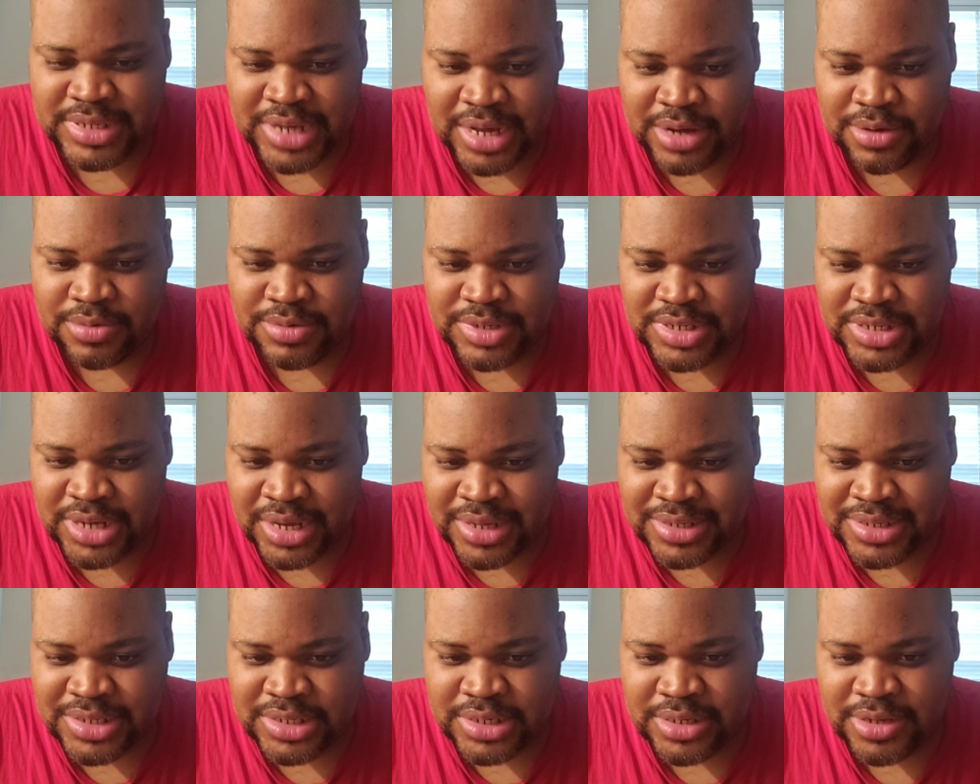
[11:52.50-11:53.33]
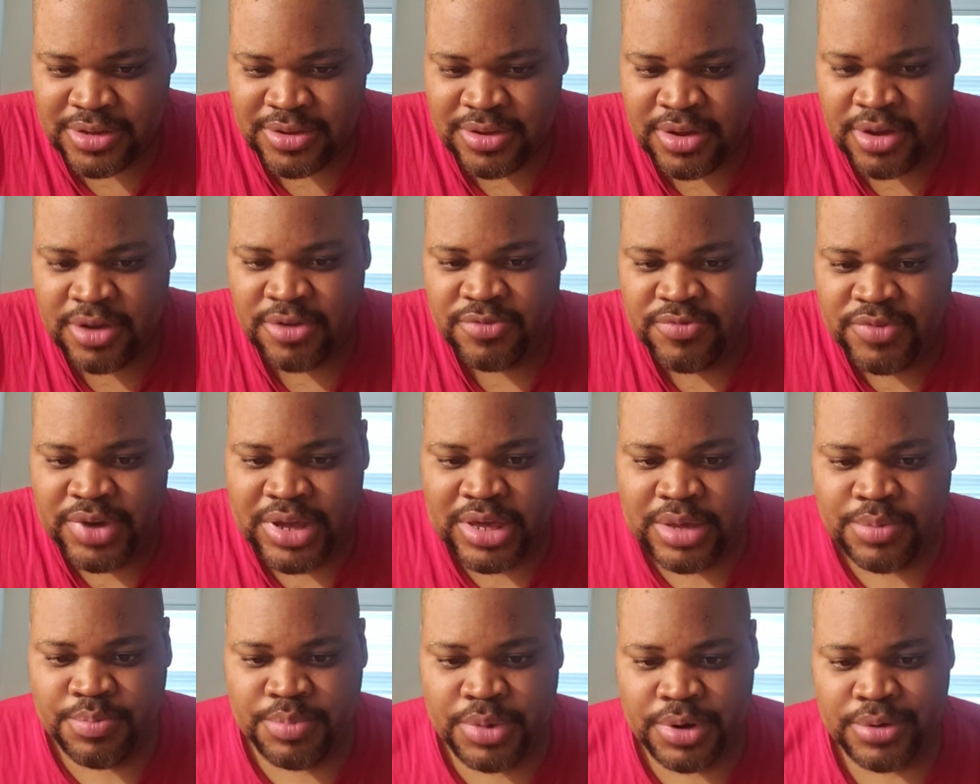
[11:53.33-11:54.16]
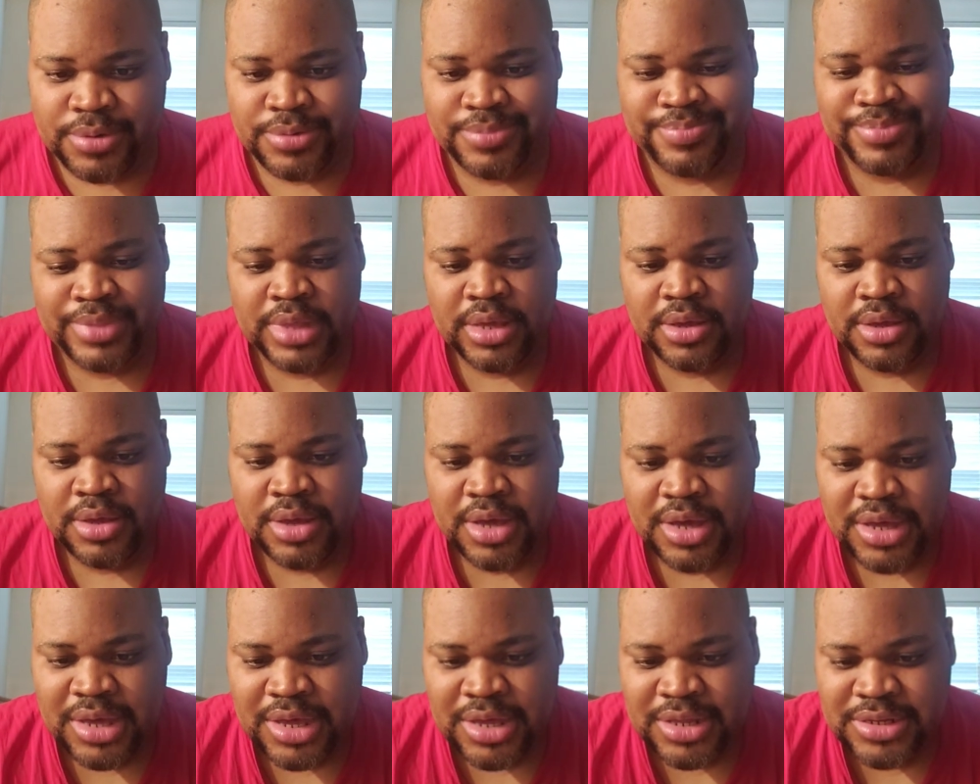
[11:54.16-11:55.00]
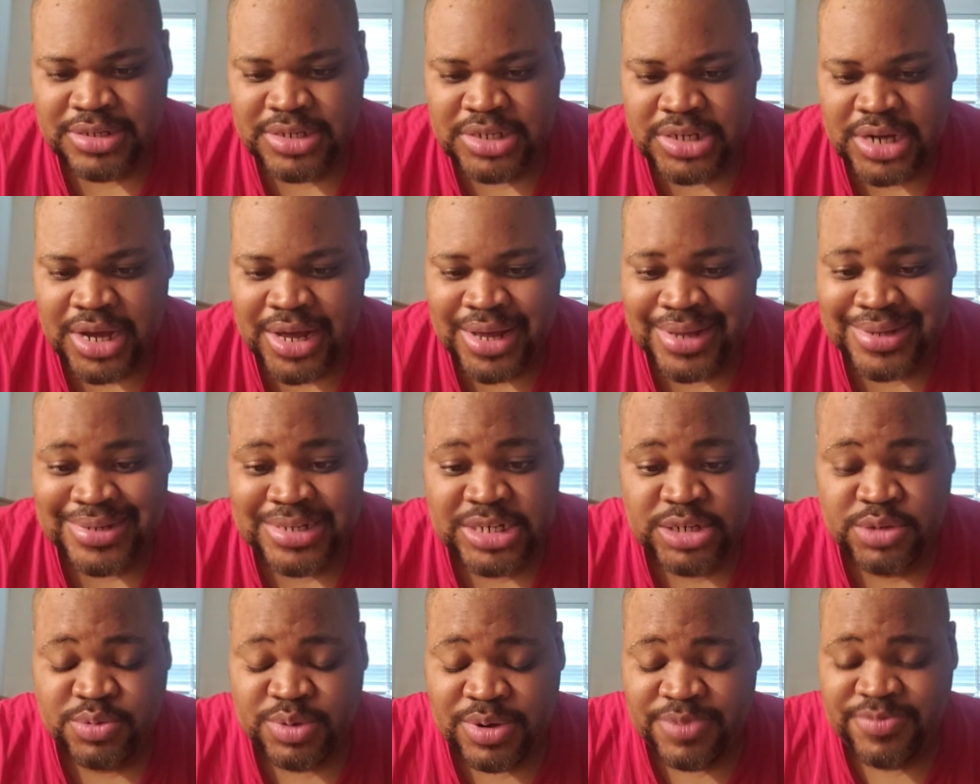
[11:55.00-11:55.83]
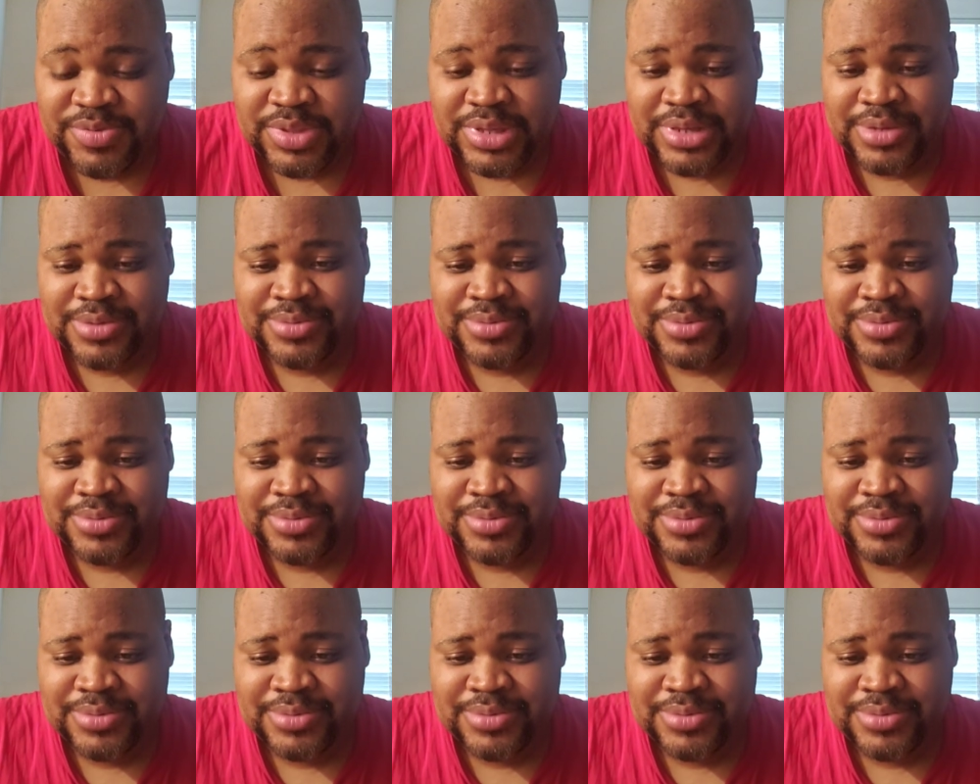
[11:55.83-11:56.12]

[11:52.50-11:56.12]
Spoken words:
JT Frankenberger, and John Shively.